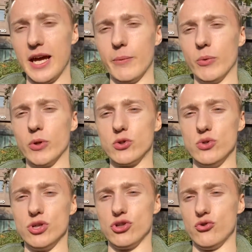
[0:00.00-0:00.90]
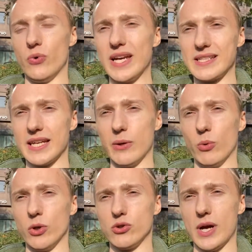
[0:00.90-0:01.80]
We want to just rest, and we
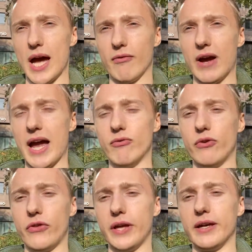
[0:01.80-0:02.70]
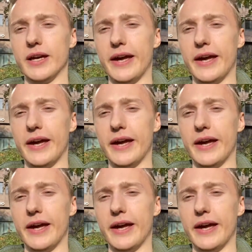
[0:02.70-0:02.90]
want to have everything